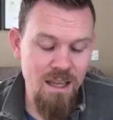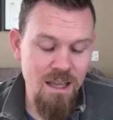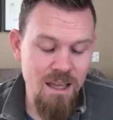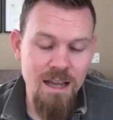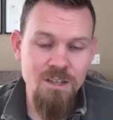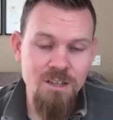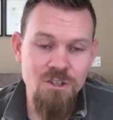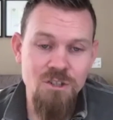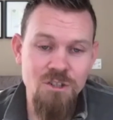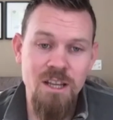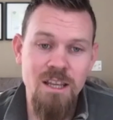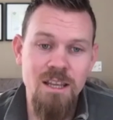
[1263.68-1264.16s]
I
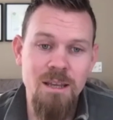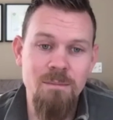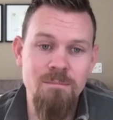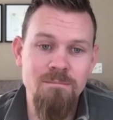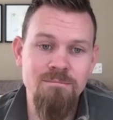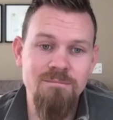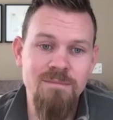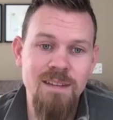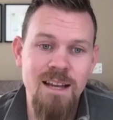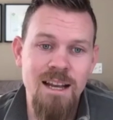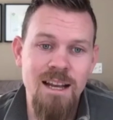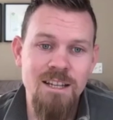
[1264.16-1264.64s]
drink it
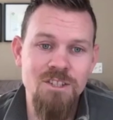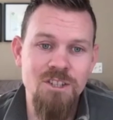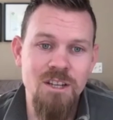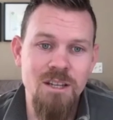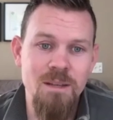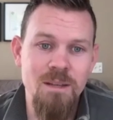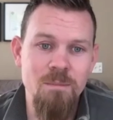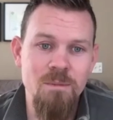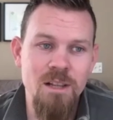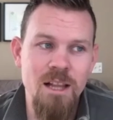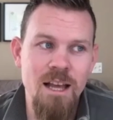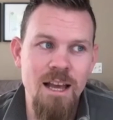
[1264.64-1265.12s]

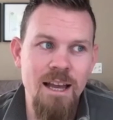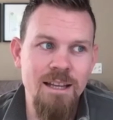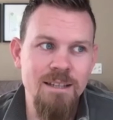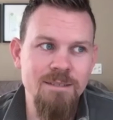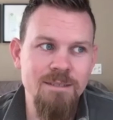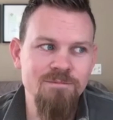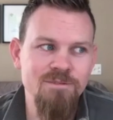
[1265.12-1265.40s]
black.